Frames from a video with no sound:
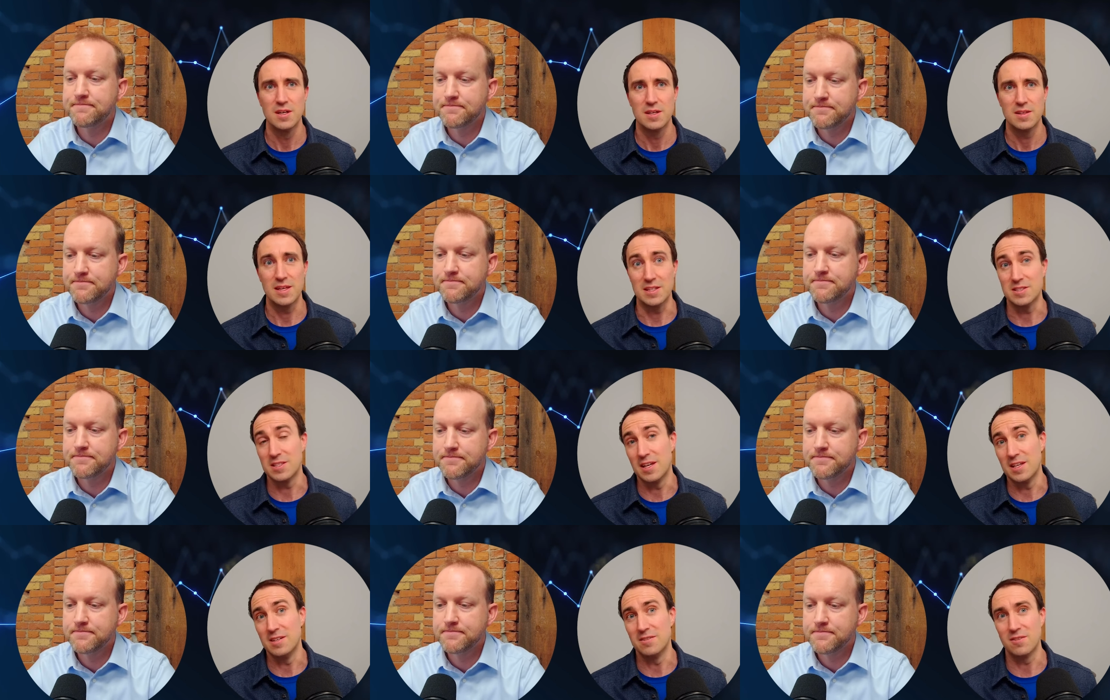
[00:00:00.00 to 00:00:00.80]
Speaker 1: That
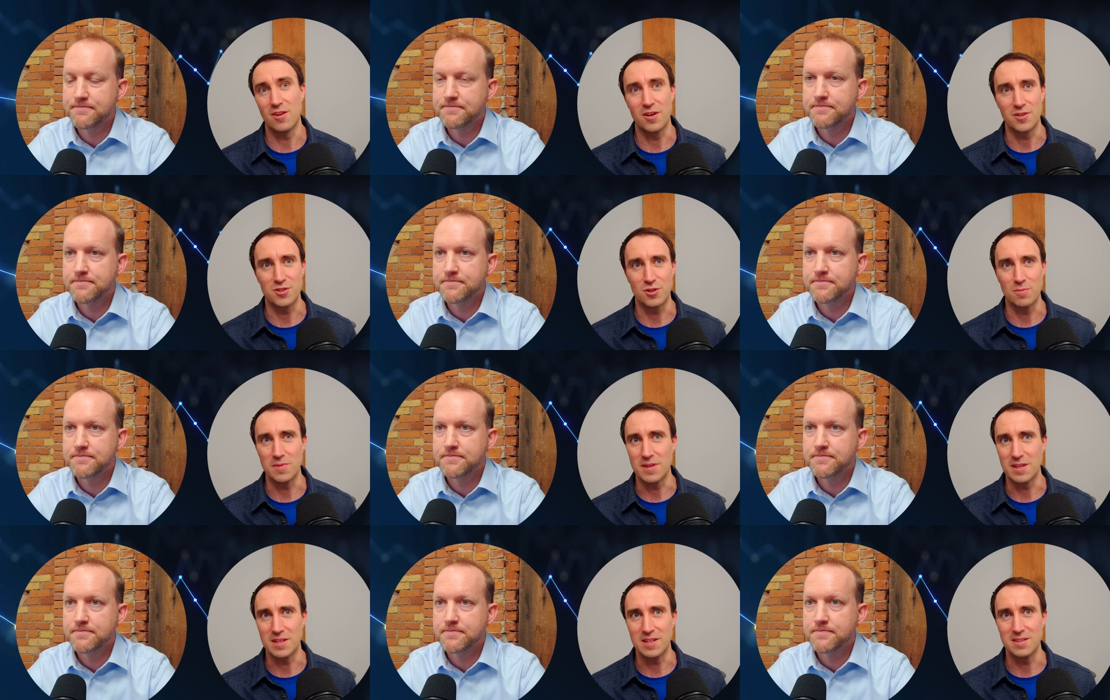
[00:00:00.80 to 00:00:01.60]
said, long term
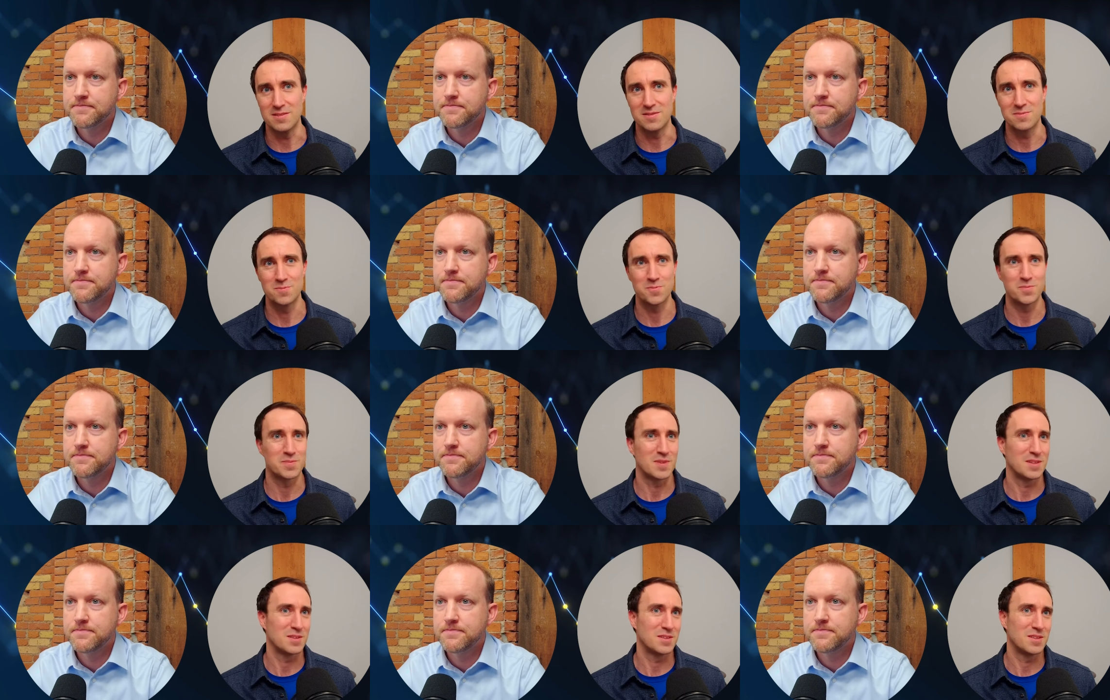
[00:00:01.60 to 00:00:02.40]
thinking,
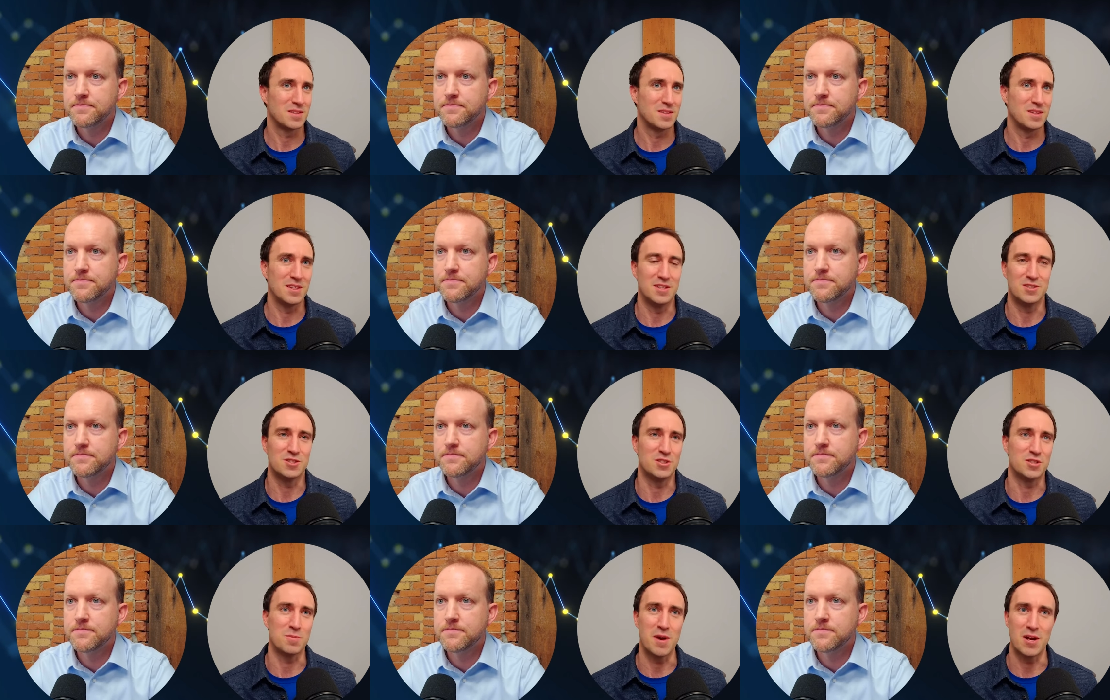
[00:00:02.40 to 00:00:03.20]
it's
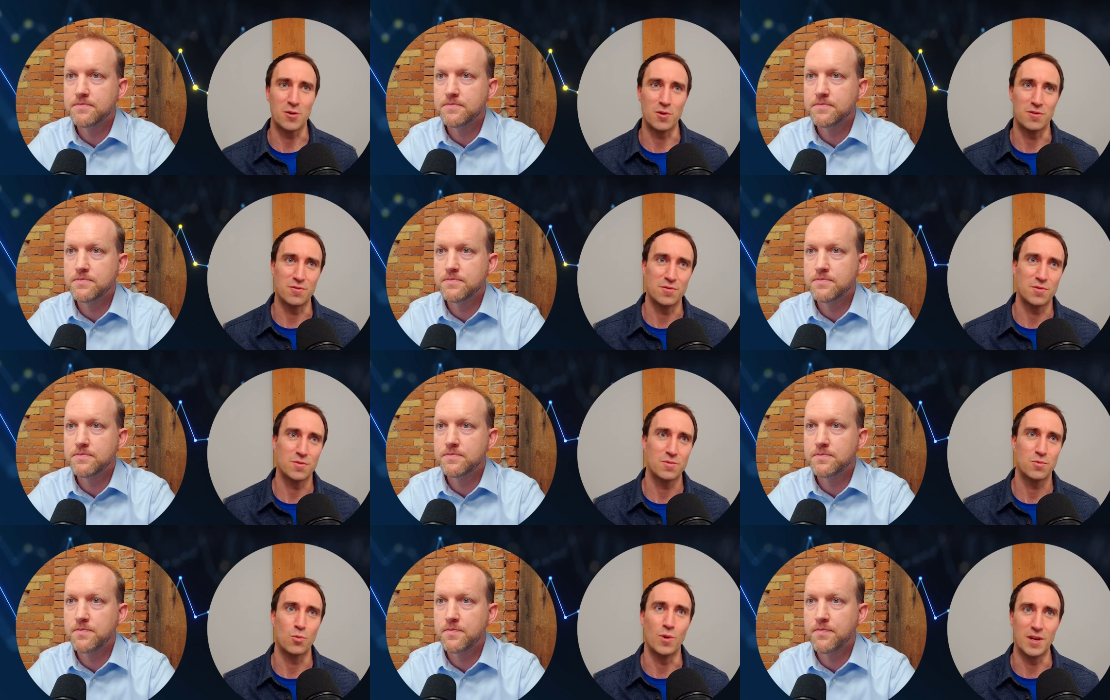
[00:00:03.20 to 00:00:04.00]
just a matter of
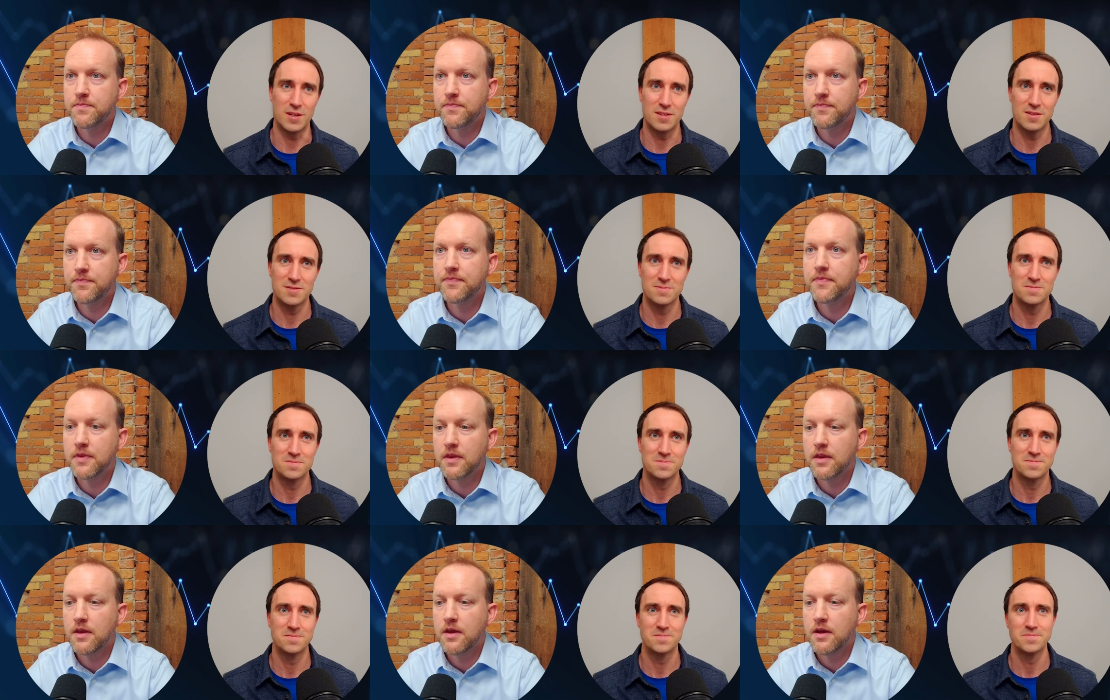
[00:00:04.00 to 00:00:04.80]
when.
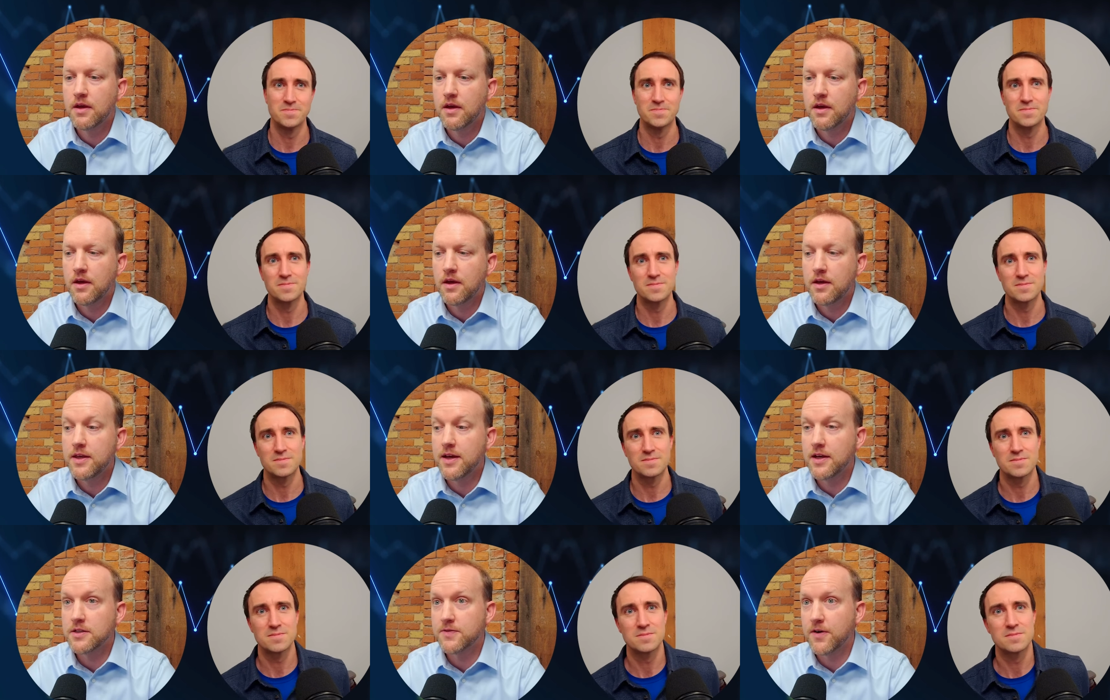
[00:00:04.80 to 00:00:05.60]

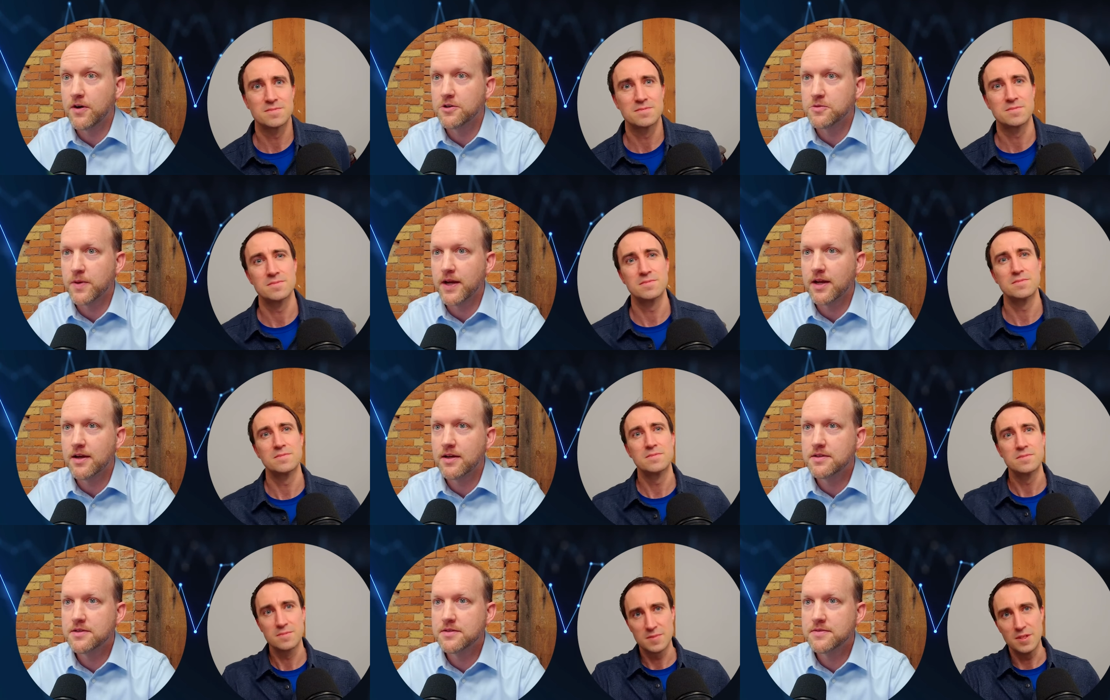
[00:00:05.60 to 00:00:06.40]
Speaker 2: Yeah, as far as rate
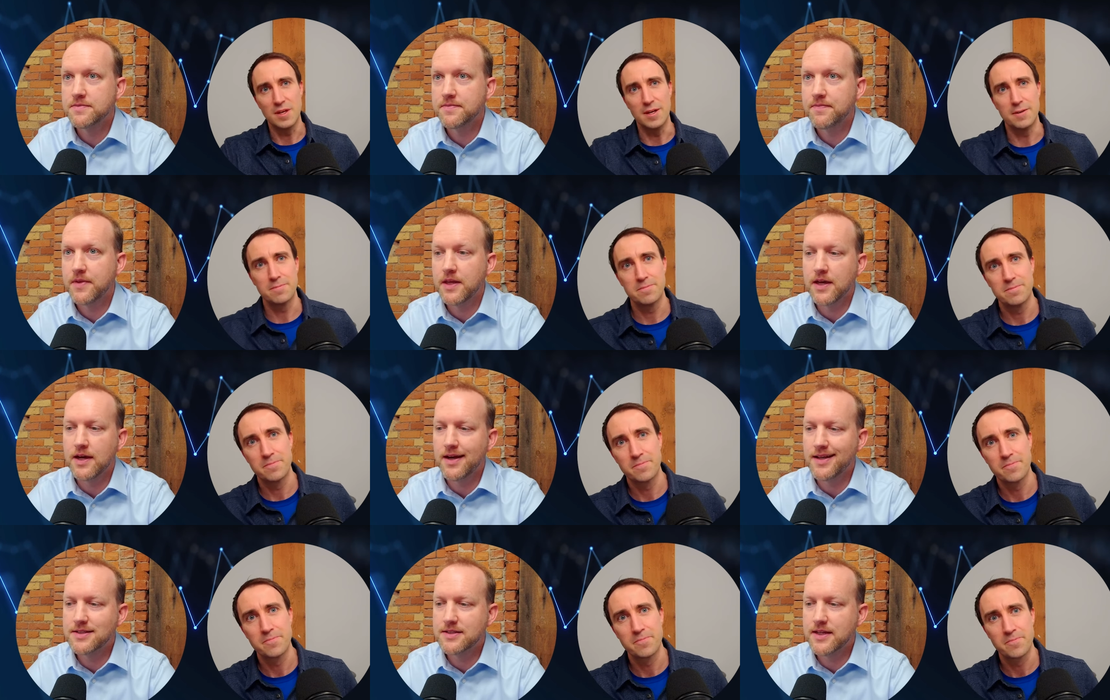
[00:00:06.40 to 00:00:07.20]
cuts. Yeah. Yeah,
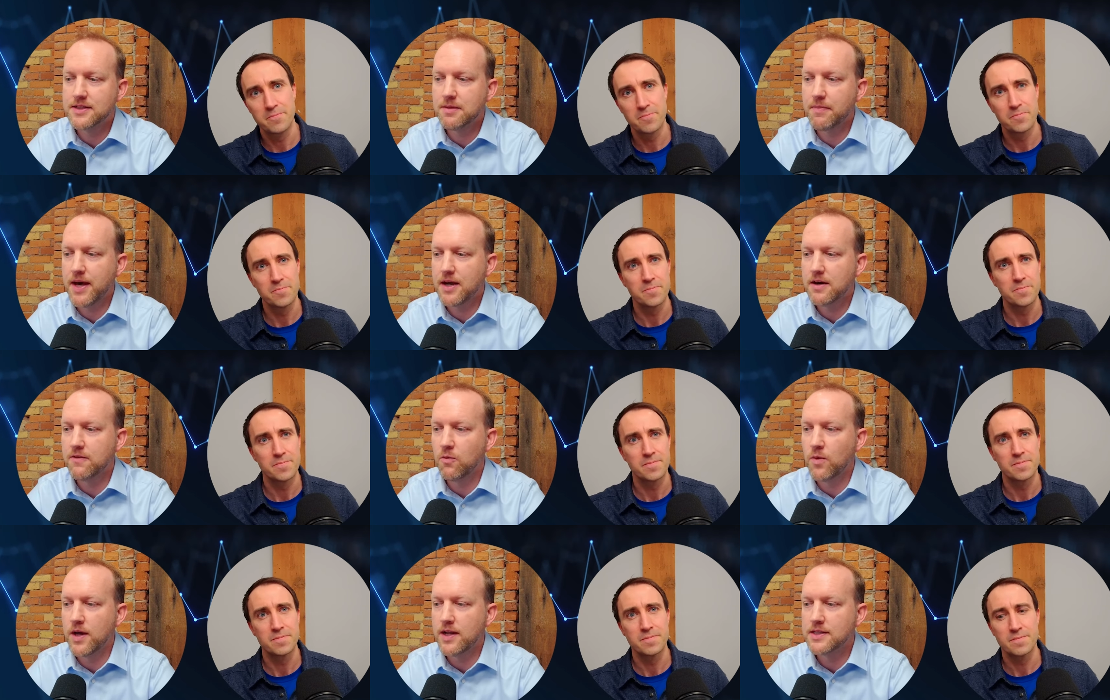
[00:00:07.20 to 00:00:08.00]
it's it's a matter of
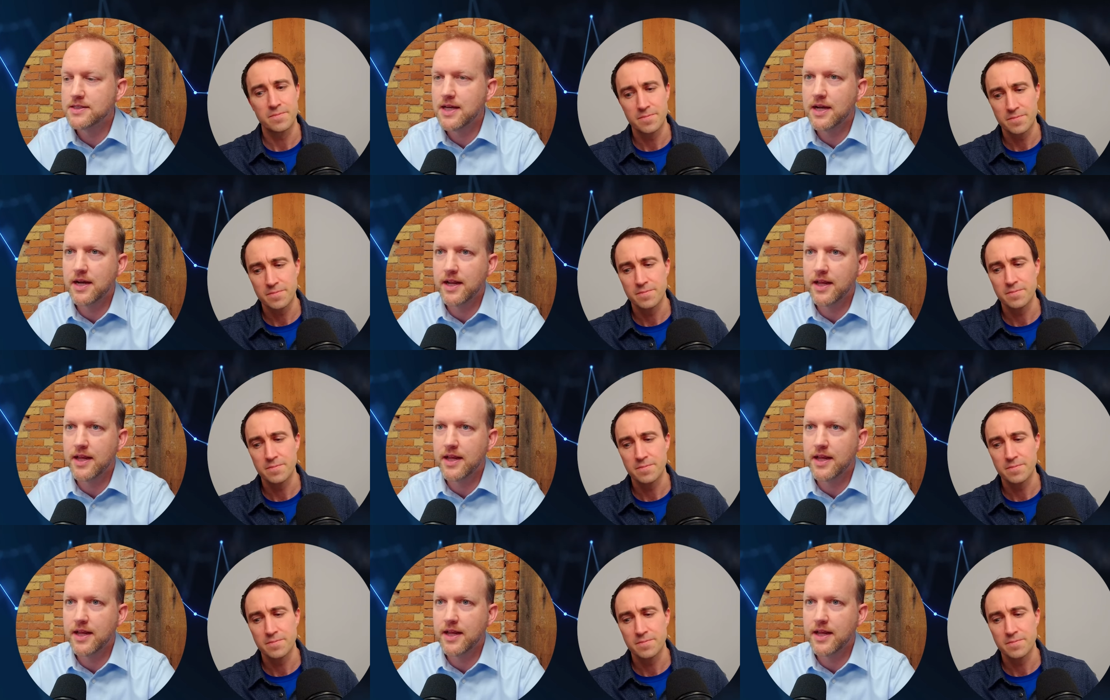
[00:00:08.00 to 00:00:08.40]
when. It's not an